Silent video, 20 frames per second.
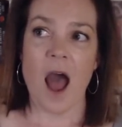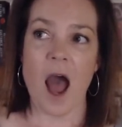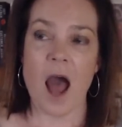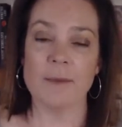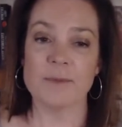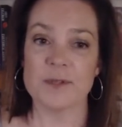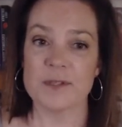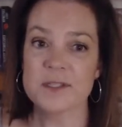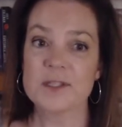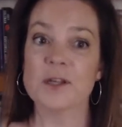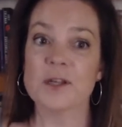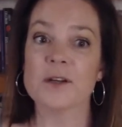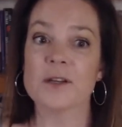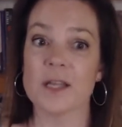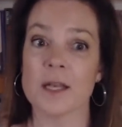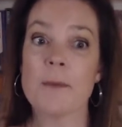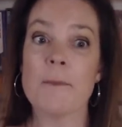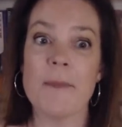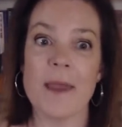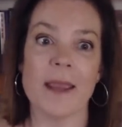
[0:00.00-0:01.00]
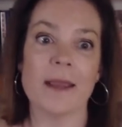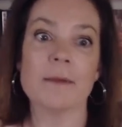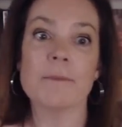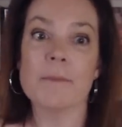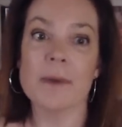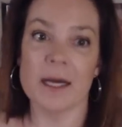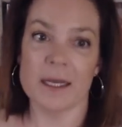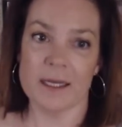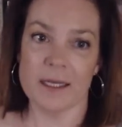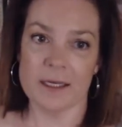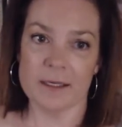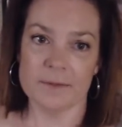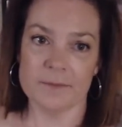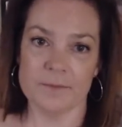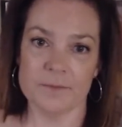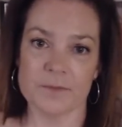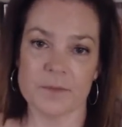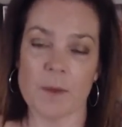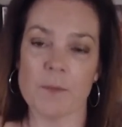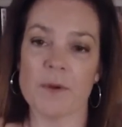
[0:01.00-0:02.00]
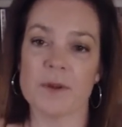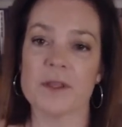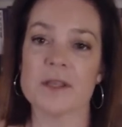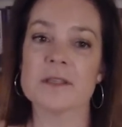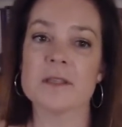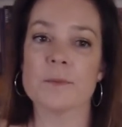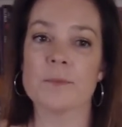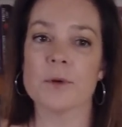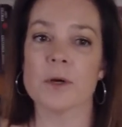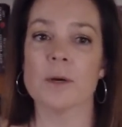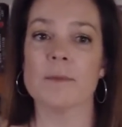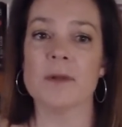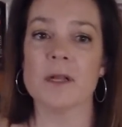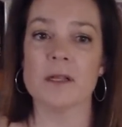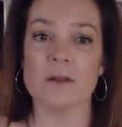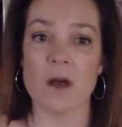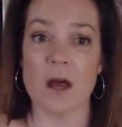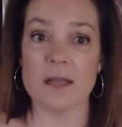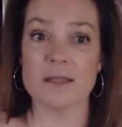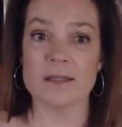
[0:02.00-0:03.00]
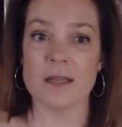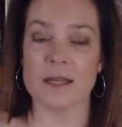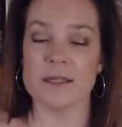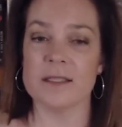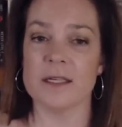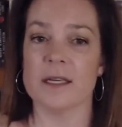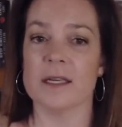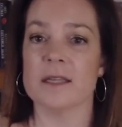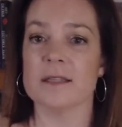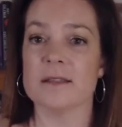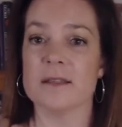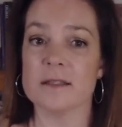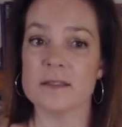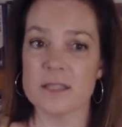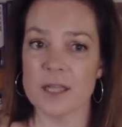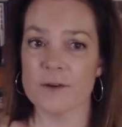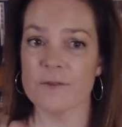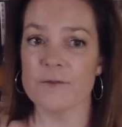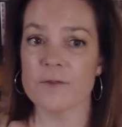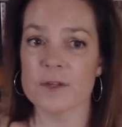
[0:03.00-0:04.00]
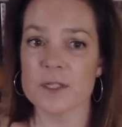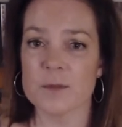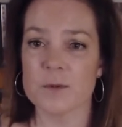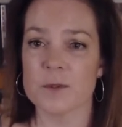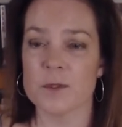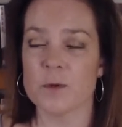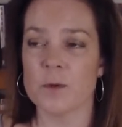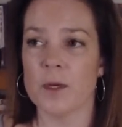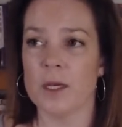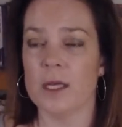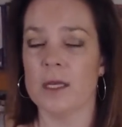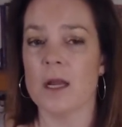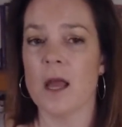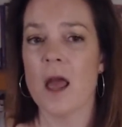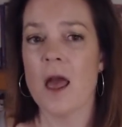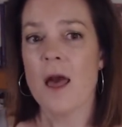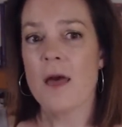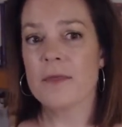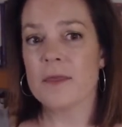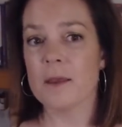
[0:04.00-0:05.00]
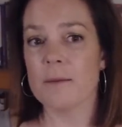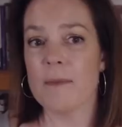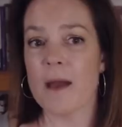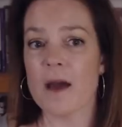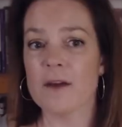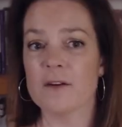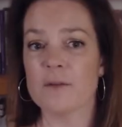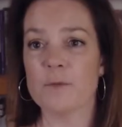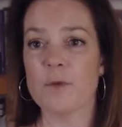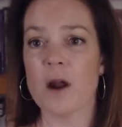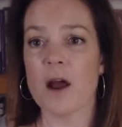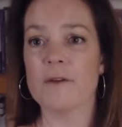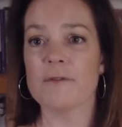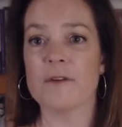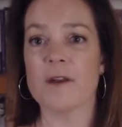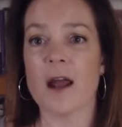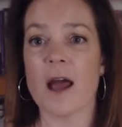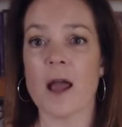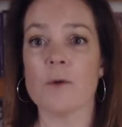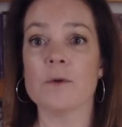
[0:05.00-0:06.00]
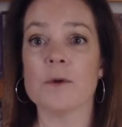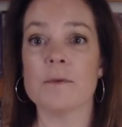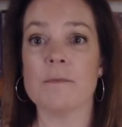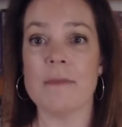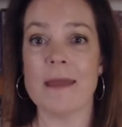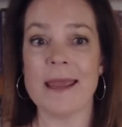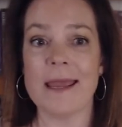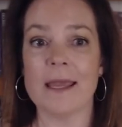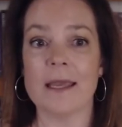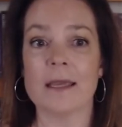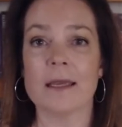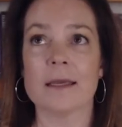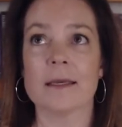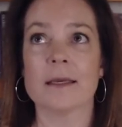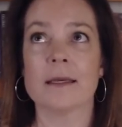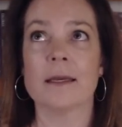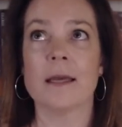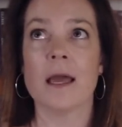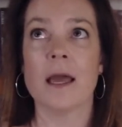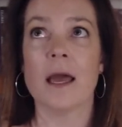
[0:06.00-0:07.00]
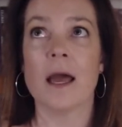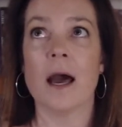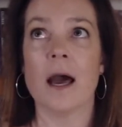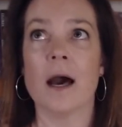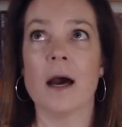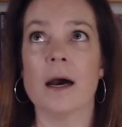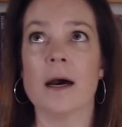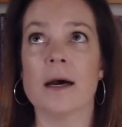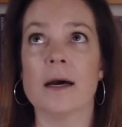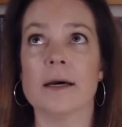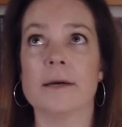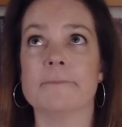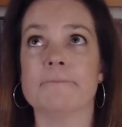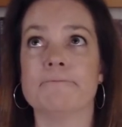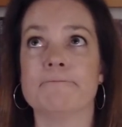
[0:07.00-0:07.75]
I'm still going to make money. But this impermanent loss idea is the difference between the amount of profit I would make uh,